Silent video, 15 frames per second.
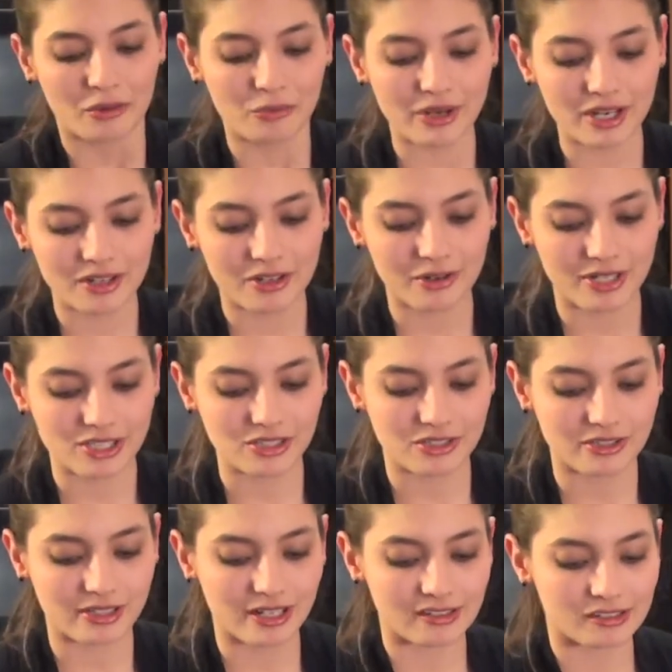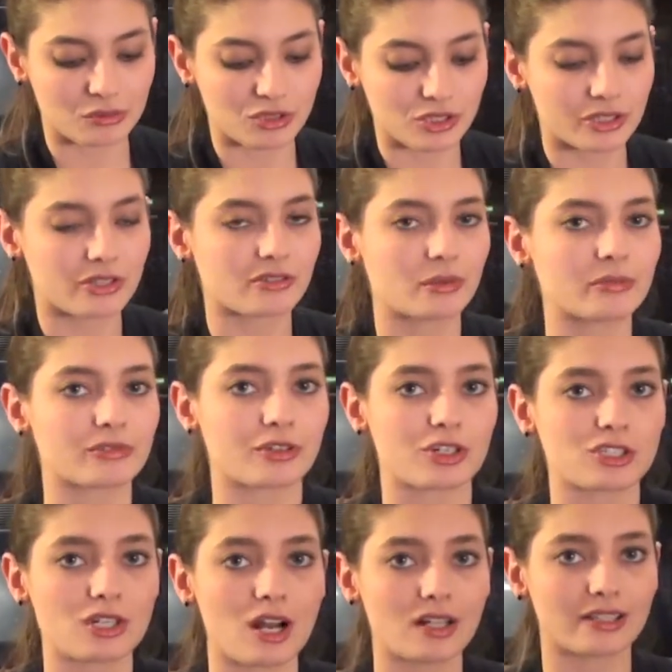we are going to create some sugar rooms for our
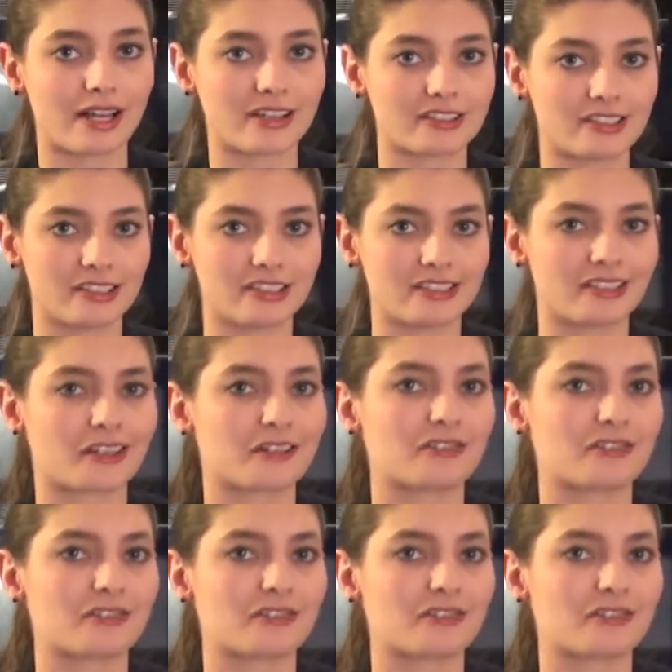shot glasses that